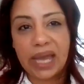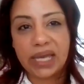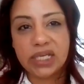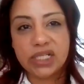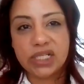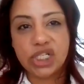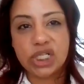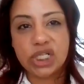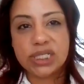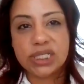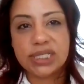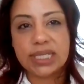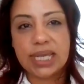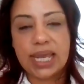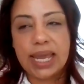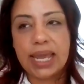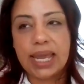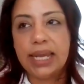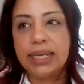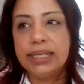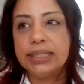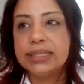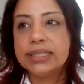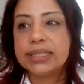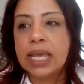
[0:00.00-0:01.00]
packages,
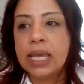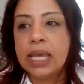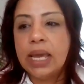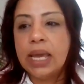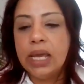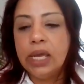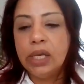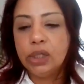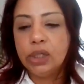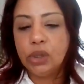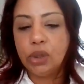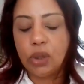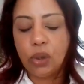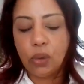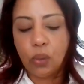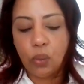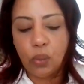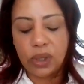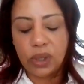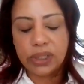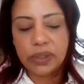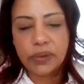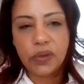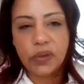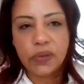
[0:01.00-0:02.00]
and
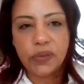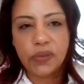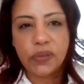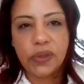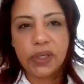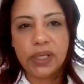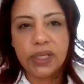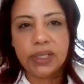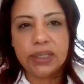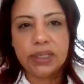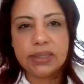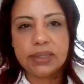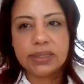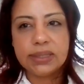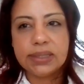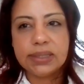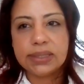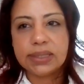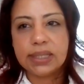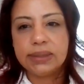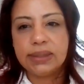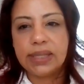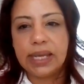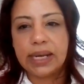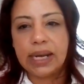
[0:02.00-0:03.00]
one of the
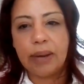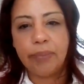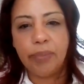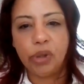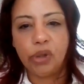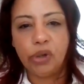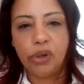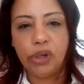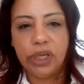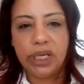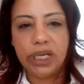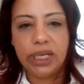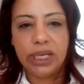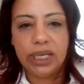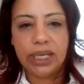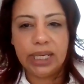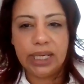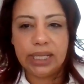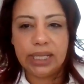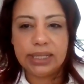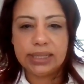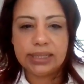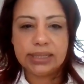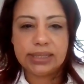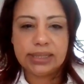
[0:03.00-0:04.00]
things that I'm learning
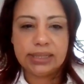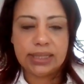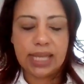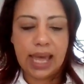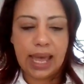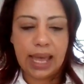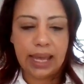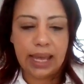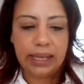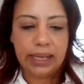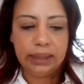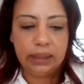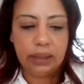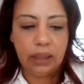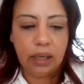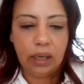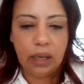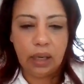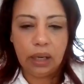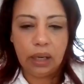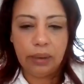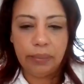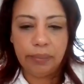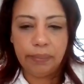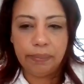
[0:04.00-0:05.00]
is that
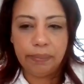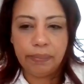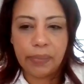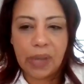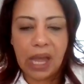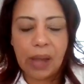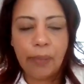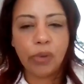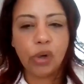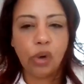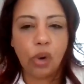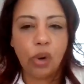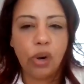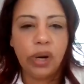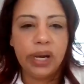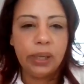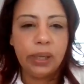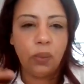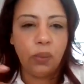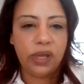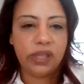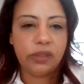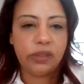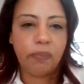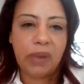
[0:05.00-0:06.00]
I'm
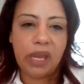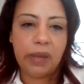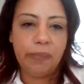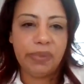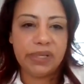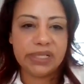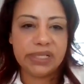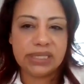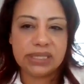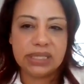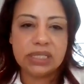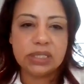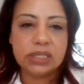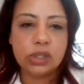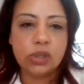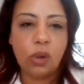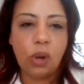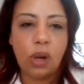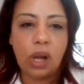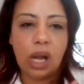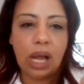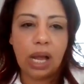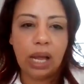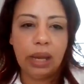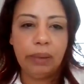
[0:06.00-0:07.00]
growing with my business.
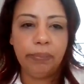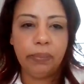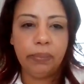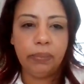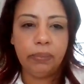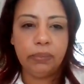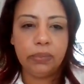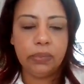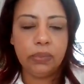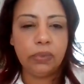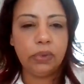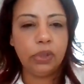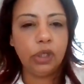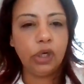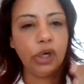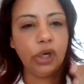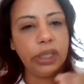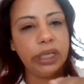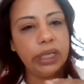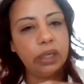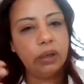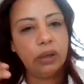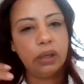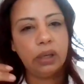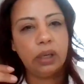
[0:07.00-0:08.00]
So I'm
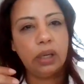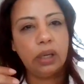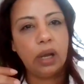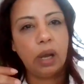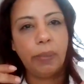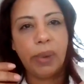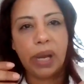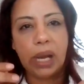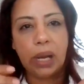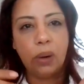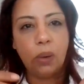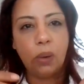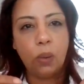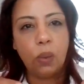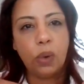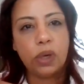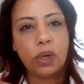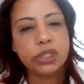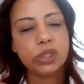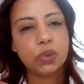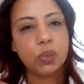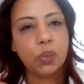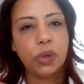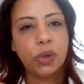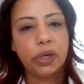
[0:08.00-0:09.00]
learning about
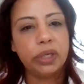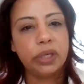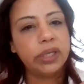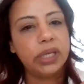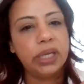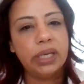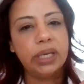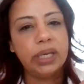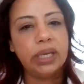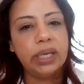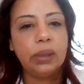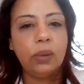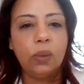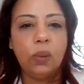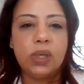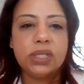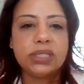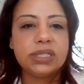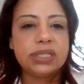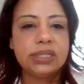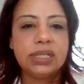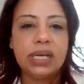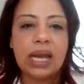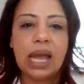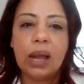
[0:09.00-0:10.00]
what's working and
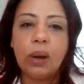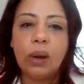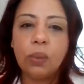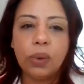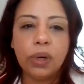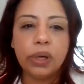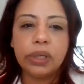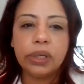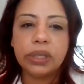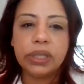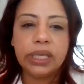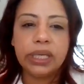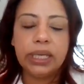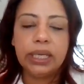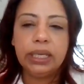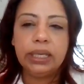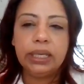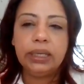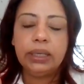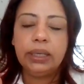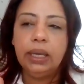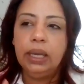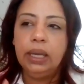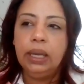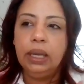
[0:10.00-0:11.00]
what's not
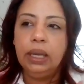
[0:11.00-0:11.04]
working.